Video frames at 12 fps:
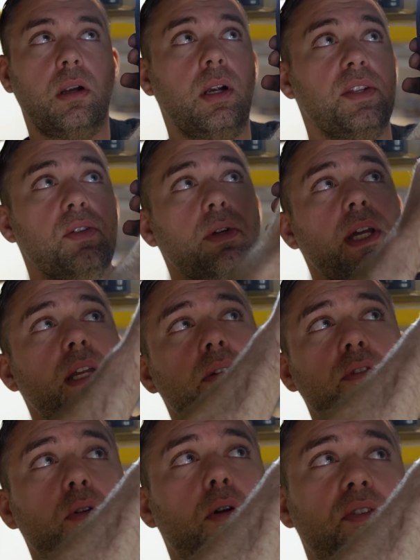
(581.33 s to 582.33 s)
All right, so again,
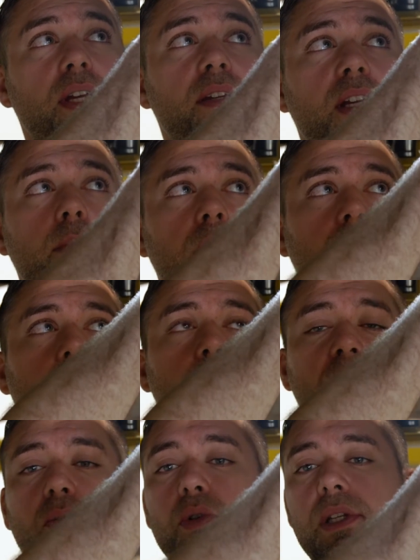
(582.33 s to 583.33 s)
if you notice any type of
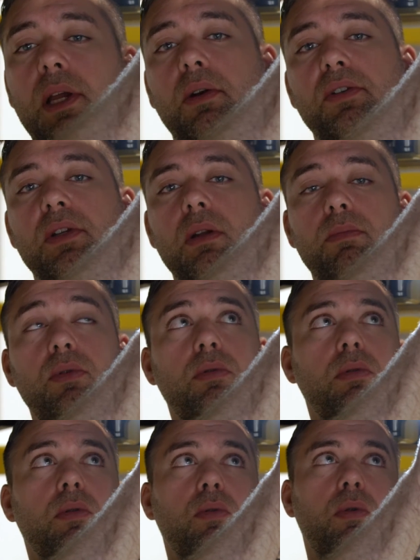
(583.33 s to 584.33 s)
rips or tears in the
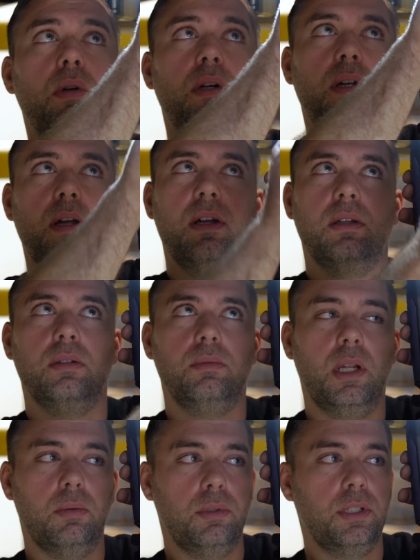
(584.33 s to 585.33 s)
boot or
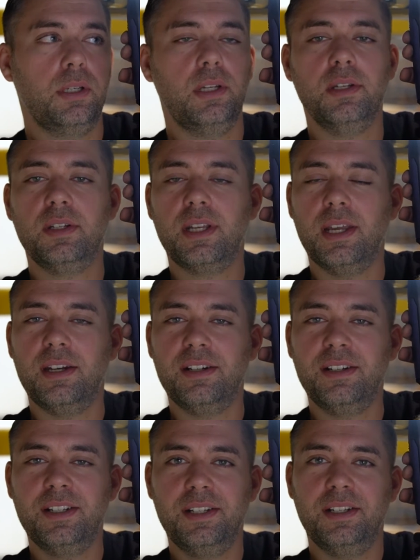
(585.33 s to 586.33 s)
a really good
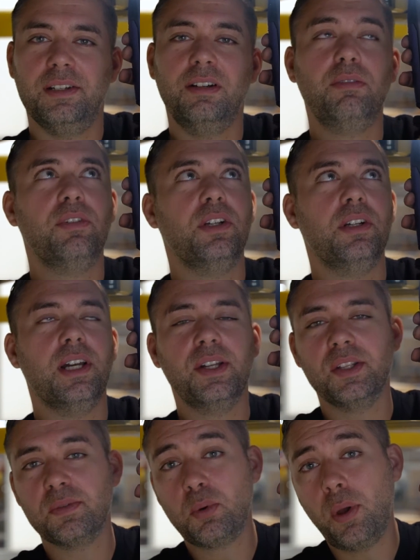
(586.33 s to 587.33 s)
indicator, and hopefully you're not
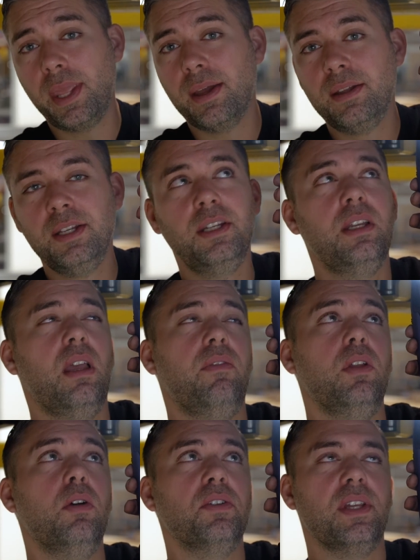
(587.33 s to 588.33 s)
at this point yet,
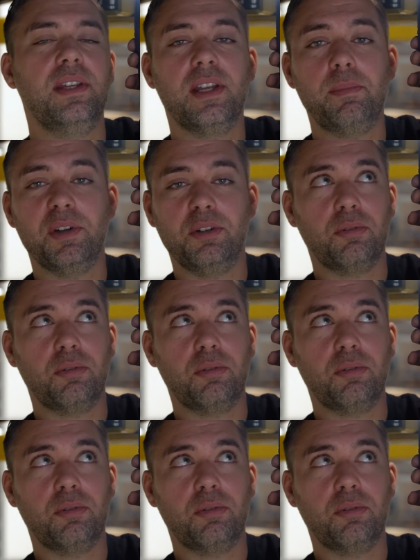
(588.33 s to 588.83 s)
if you notice any type of